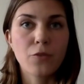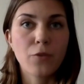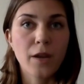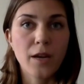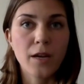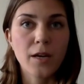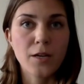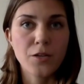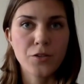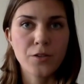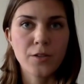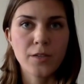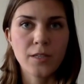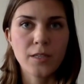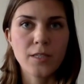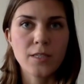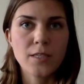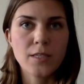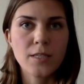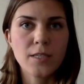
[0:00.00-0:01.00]
great country that it
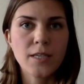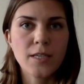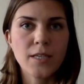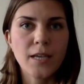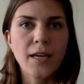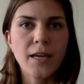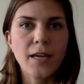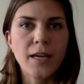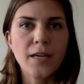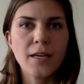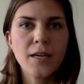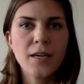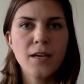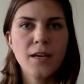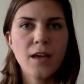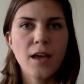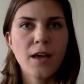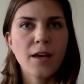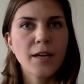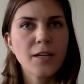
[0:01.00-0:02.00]
is today.
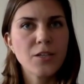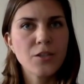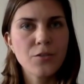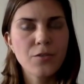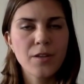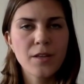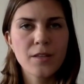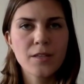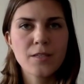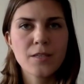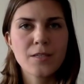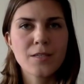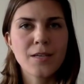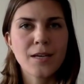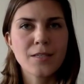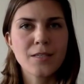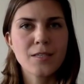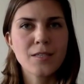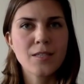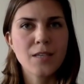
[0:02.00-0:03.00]
And I don't think this is
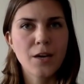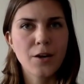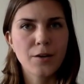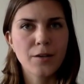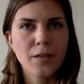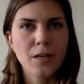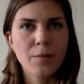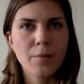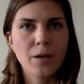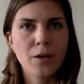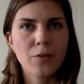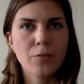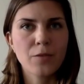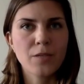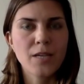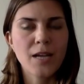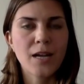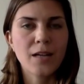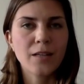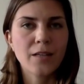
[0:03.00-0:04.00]
necessarily about
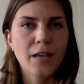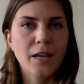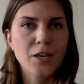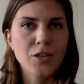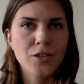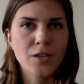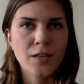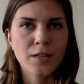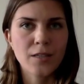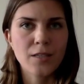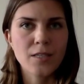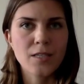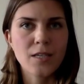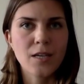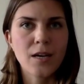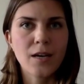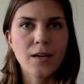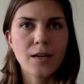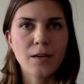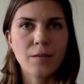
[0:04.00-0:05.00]
retaliation at this
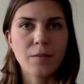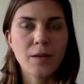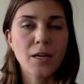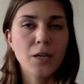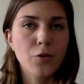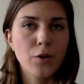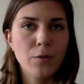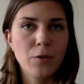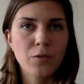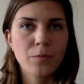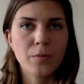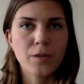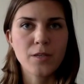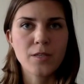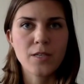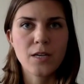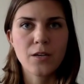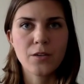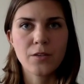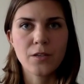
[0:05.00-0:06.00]
time. I agree with
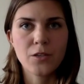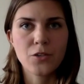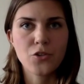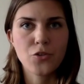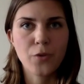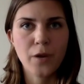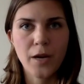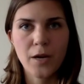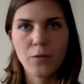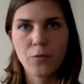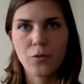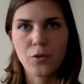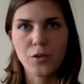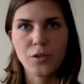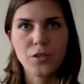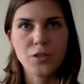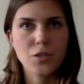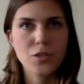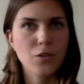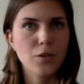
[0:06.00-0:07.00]
Marcel that a trade war
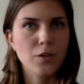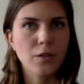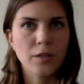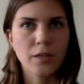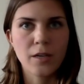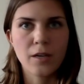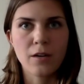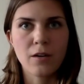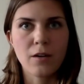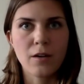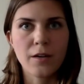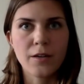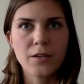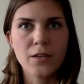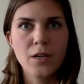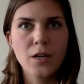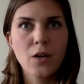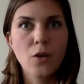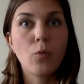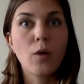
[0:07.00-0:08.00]
is certainly not
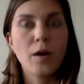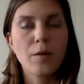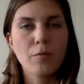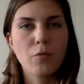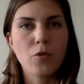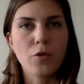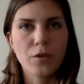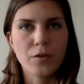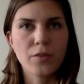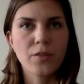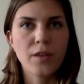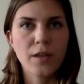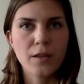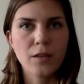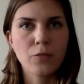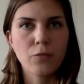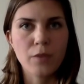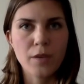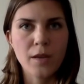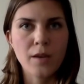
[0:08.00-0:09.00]
one more thing
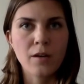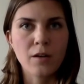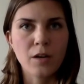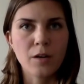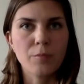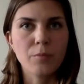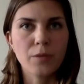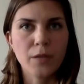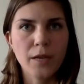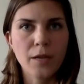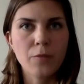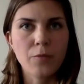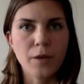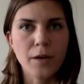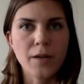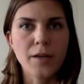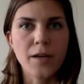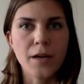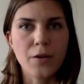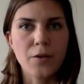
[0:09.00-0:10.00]
that we need on our plate
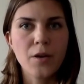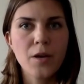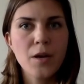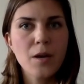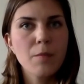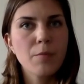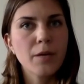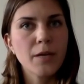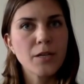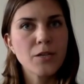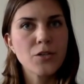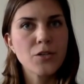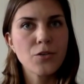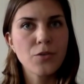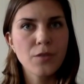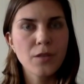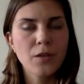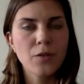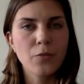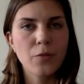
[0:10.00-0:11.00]
right now. But I do
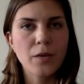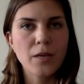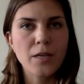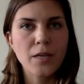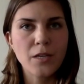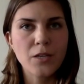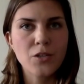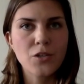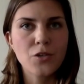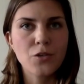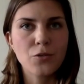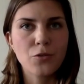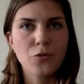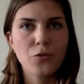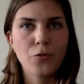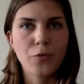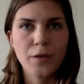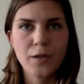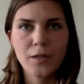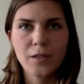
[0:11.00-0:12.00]
think we need to
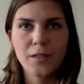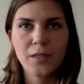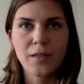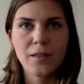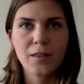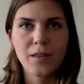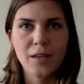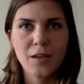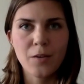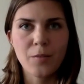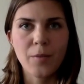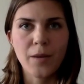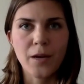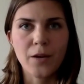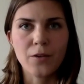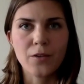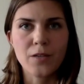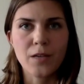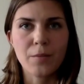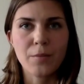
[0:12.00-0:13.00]
critically think
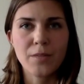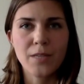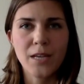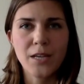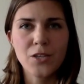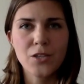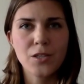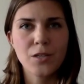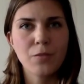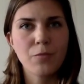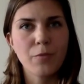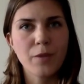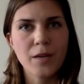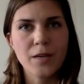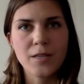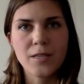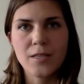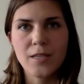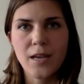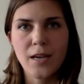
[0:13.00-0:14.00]
about and potentially
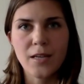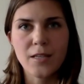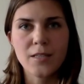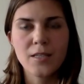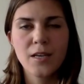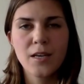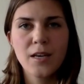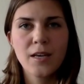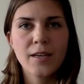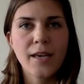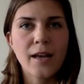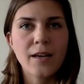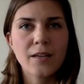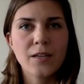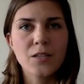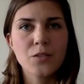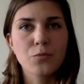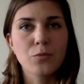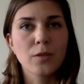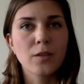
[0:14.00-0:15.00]
reassess
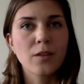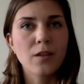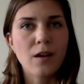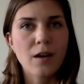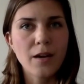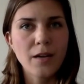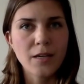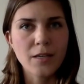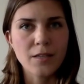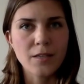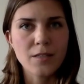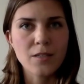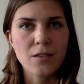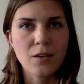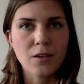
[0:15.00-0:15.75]
Canada's reliance